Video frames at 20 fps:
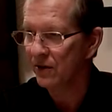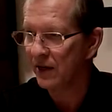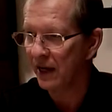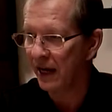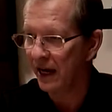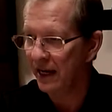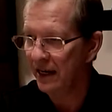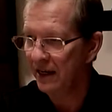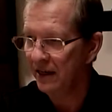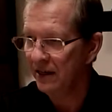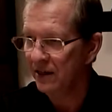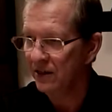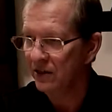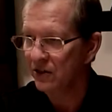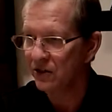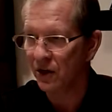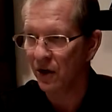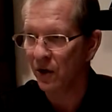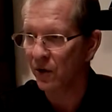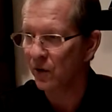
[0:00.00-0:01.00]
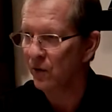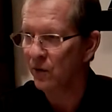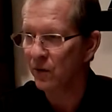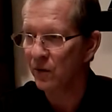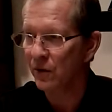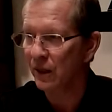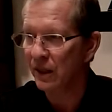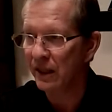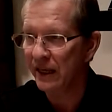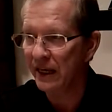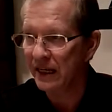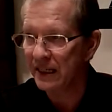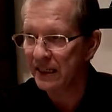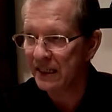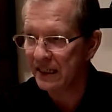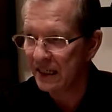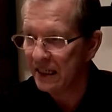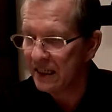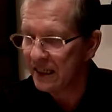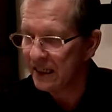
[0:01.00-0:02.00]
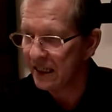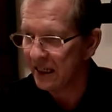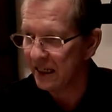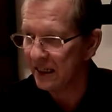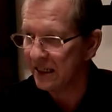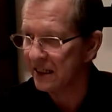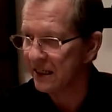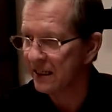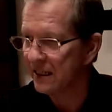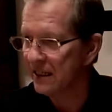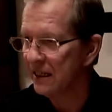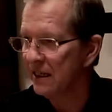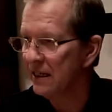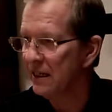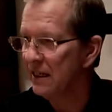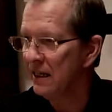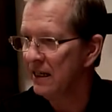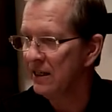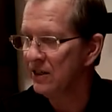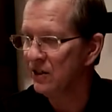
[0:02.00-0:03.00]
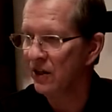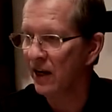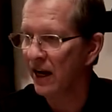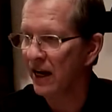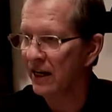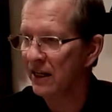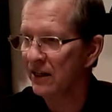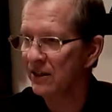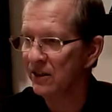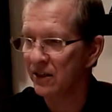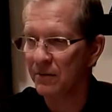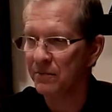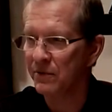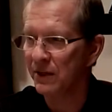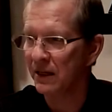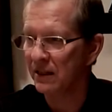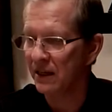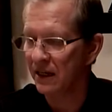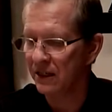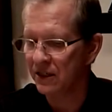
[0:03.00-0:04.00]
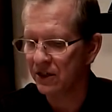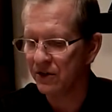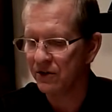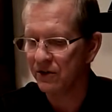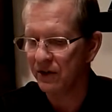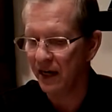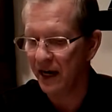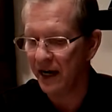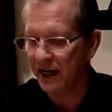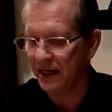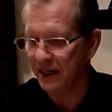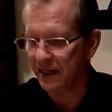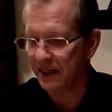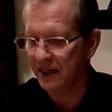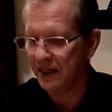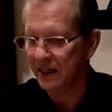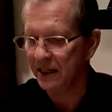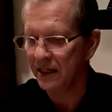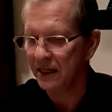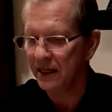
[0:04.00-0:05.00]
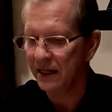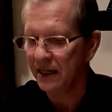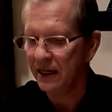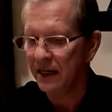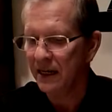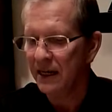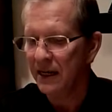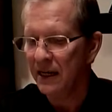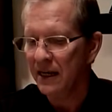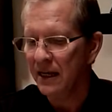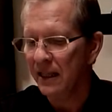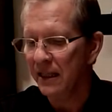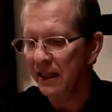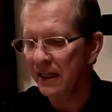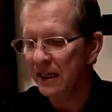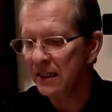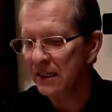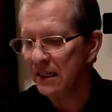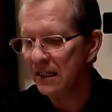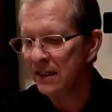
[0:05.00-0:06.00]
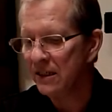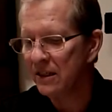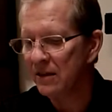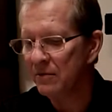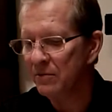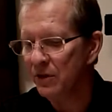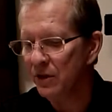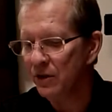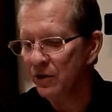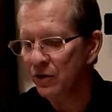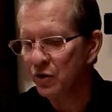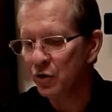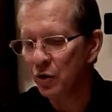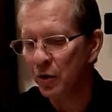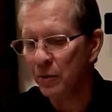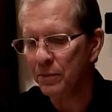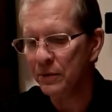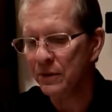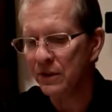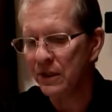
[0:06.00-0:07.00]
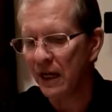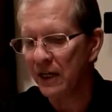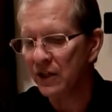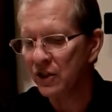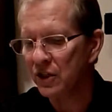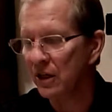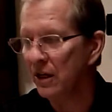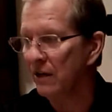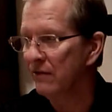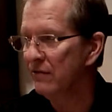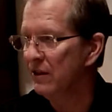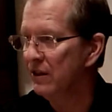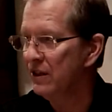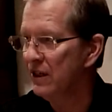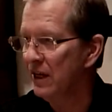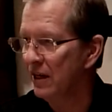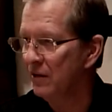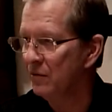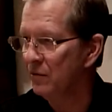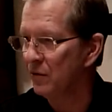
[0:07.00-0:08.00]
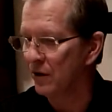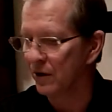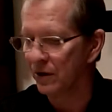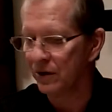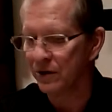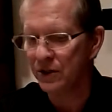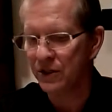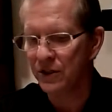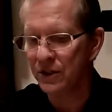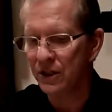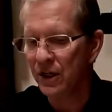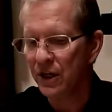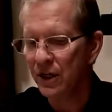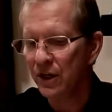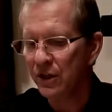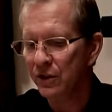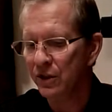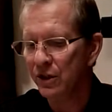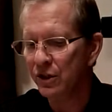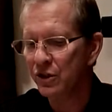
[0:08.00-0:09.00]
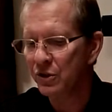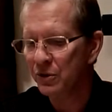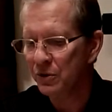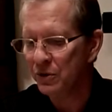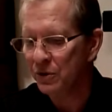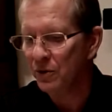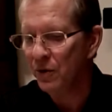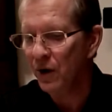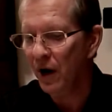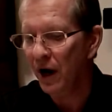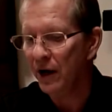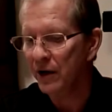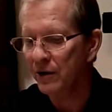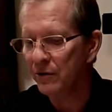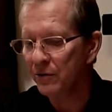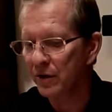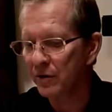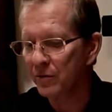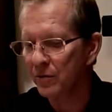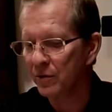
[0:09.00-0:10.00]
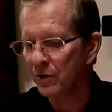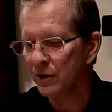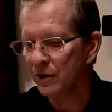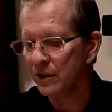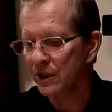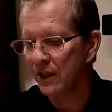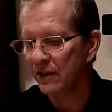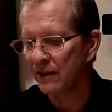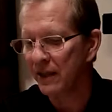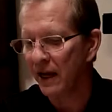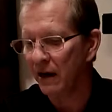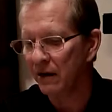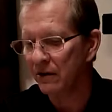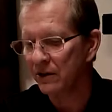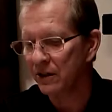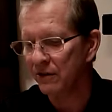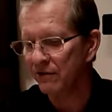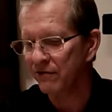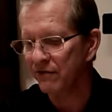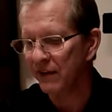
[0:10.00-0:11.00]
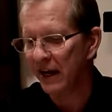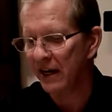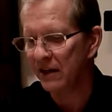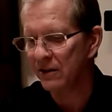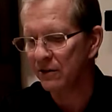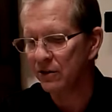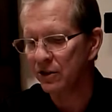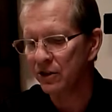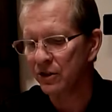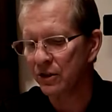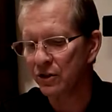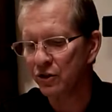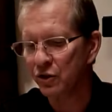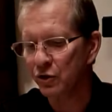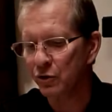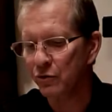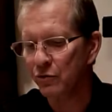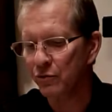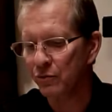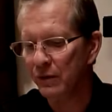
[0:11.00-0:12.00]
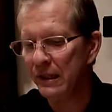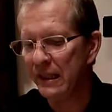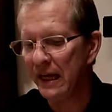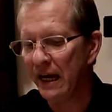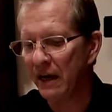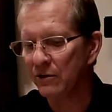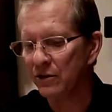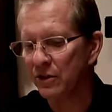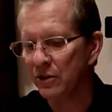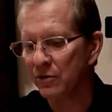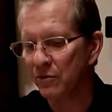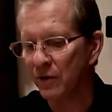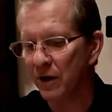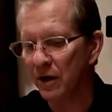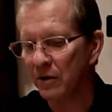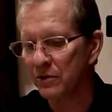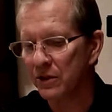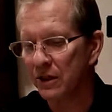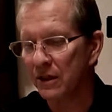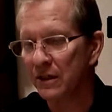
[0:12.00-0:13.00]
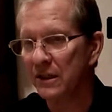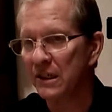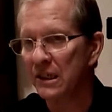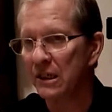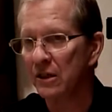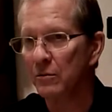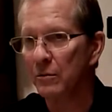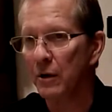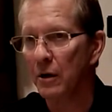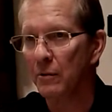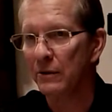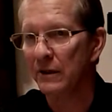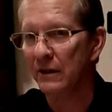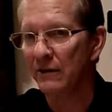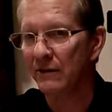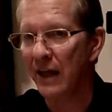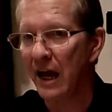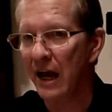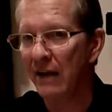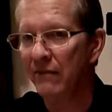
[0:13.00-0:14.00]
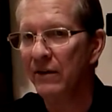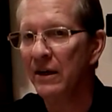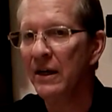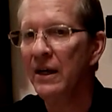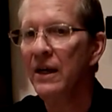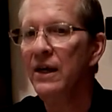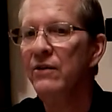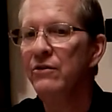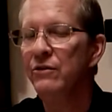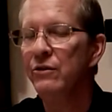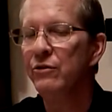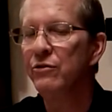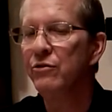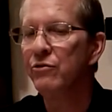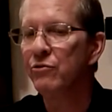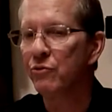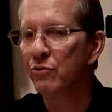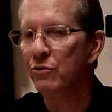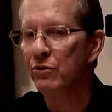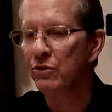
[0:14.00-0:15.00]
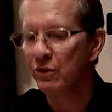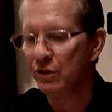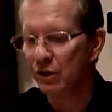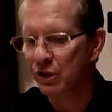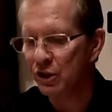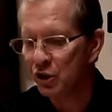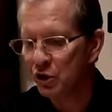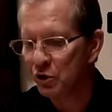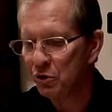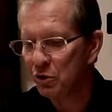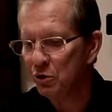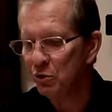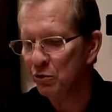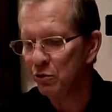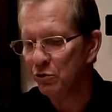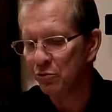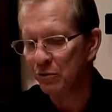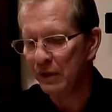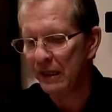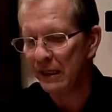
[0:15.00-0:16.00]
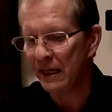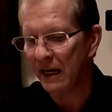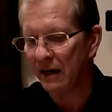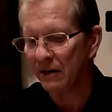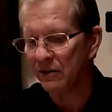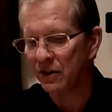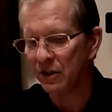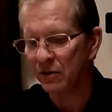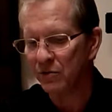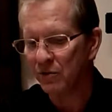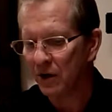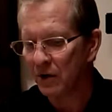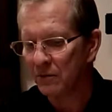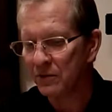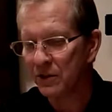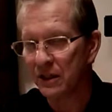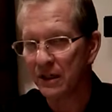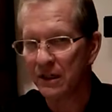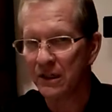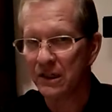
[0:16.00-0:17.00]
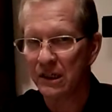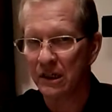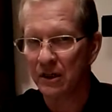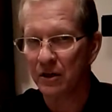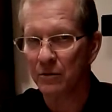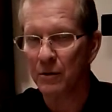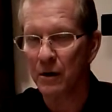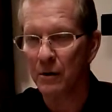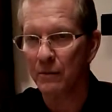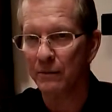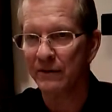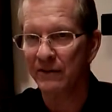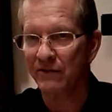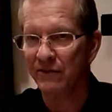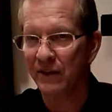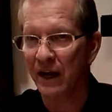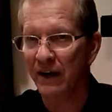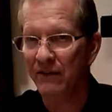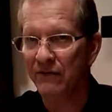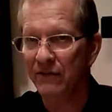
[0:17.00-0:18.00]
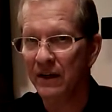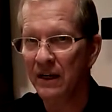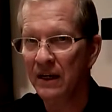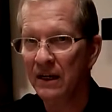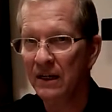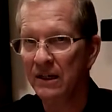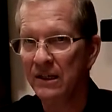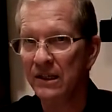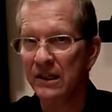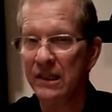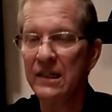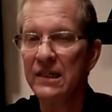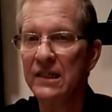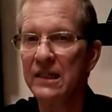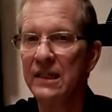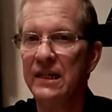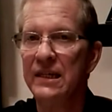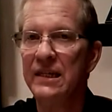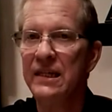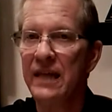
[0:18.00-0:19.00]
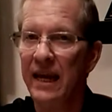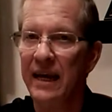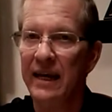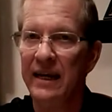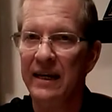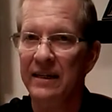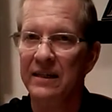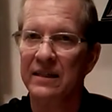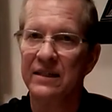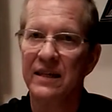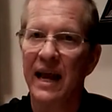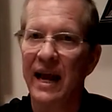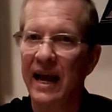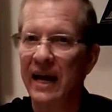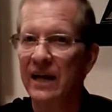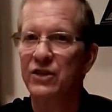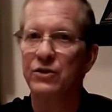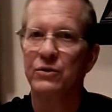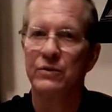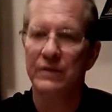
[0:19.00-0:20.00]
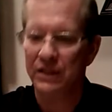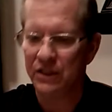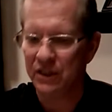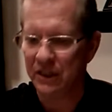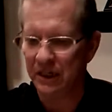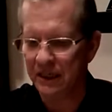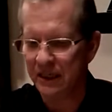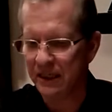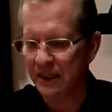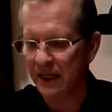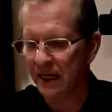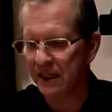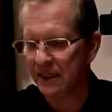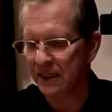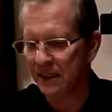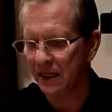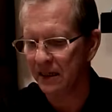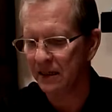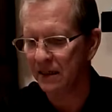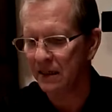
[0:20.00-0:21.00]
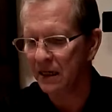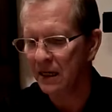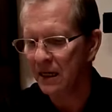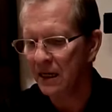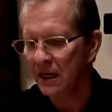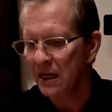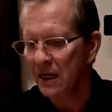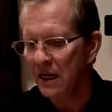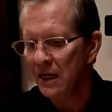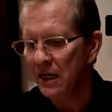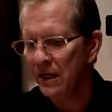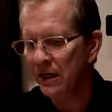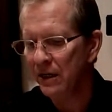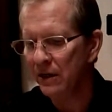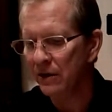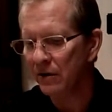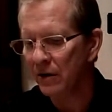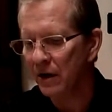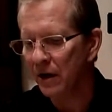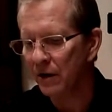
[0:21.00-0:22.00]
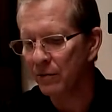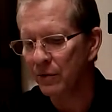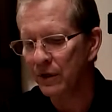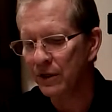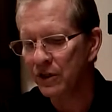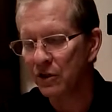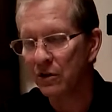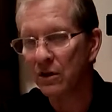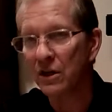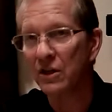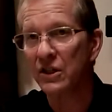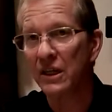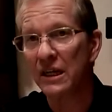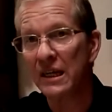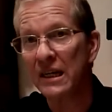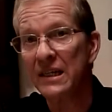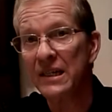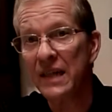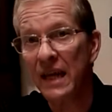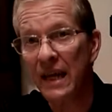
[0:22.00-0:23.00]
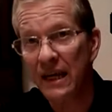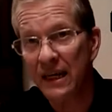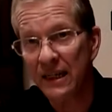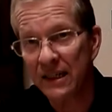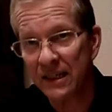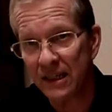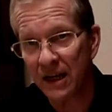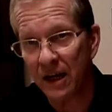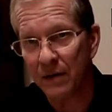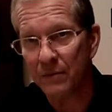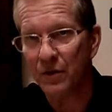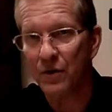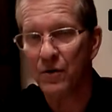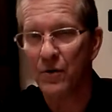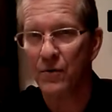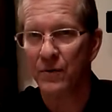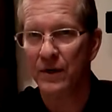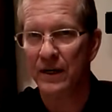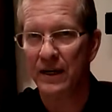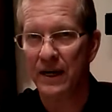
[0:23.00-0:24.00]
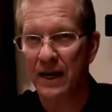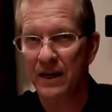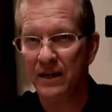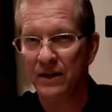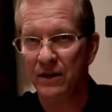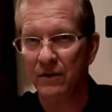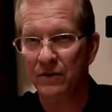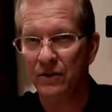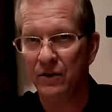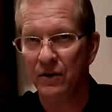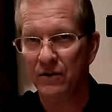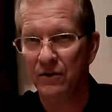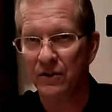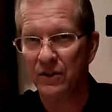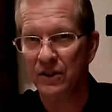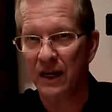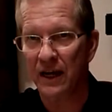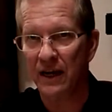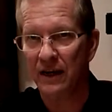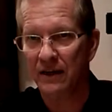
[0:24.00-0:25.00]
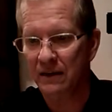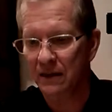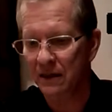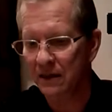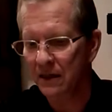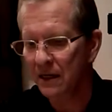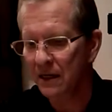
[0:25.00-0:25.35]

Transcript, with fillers: okay? So existence is not something that's created. This is the mutual possession of the ten worlds, the true hundred worlds and thousand factors, the true 3,000 realms in a single moment of life, the, th- the true 3,000 realms in a single moment of life. Because this contains actuation and sansa. Here, original, because it contains Nam Myoho Renge Kyo. Do you understand?